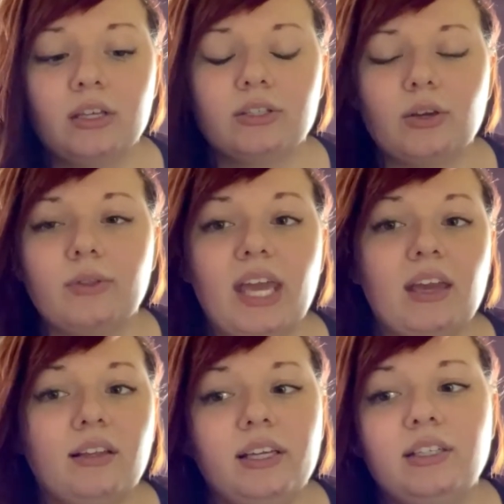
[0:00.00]
So the
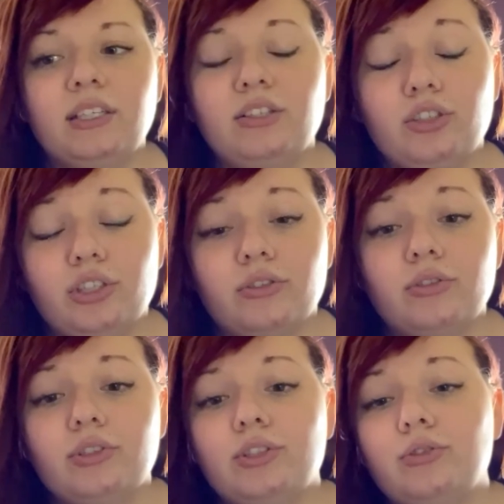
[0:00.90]
alien can
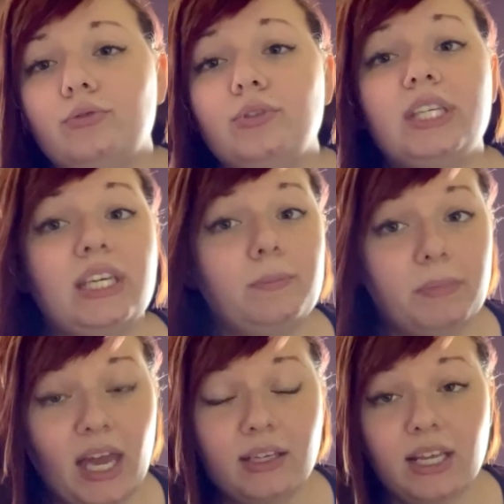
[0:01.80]
choose to keep
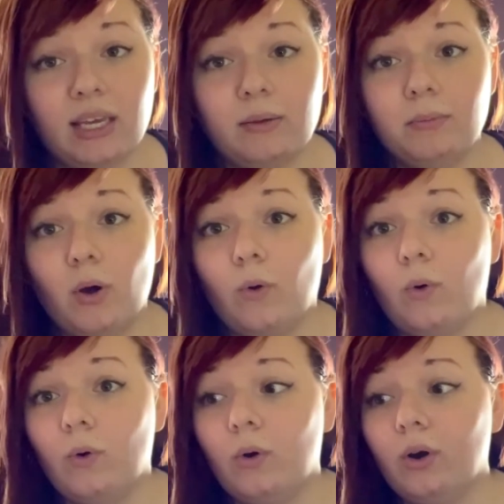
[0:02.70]
that name
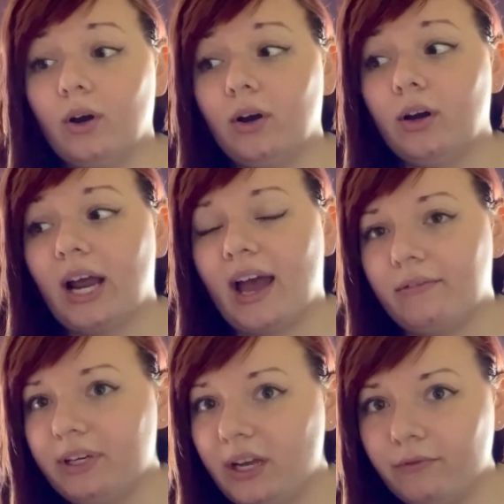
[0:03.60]
or
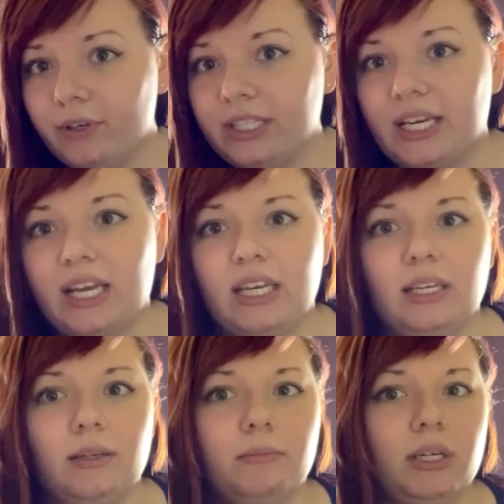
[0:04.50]
have a different
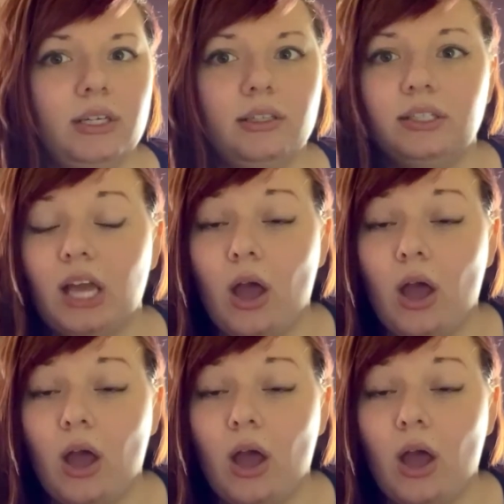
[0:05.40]
name or